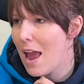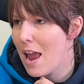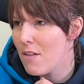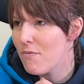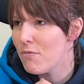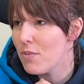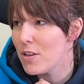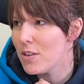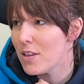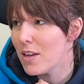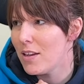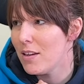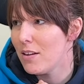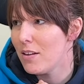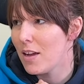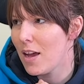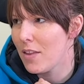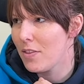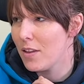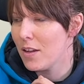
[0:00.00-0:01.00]
Everything
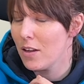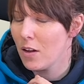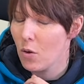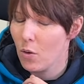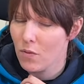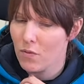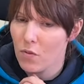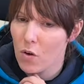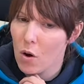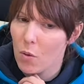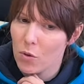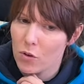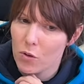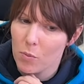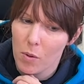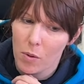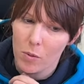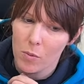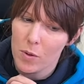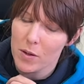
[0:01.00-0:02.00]
I think going forward
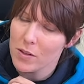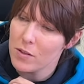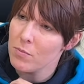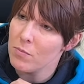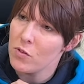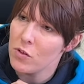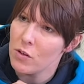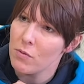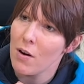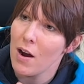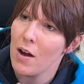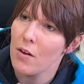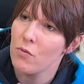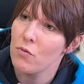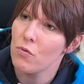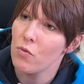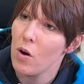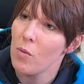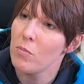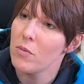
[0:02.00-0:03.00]
will probably be
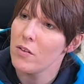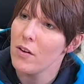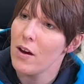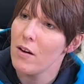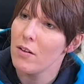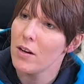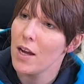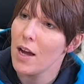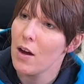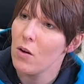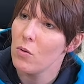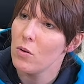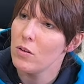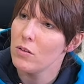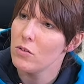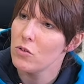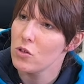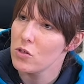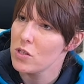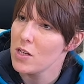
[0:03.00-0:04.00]
derived from the dairy cow,
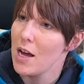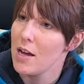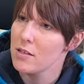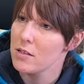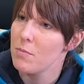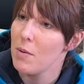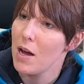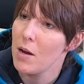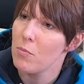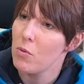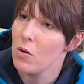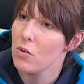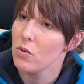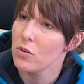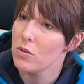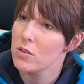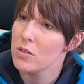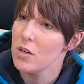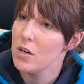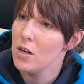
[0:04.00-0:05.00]
just as a
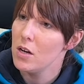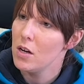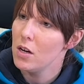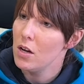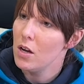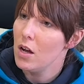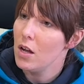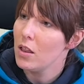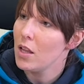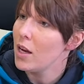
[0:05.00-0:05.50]
byproduct. Okay.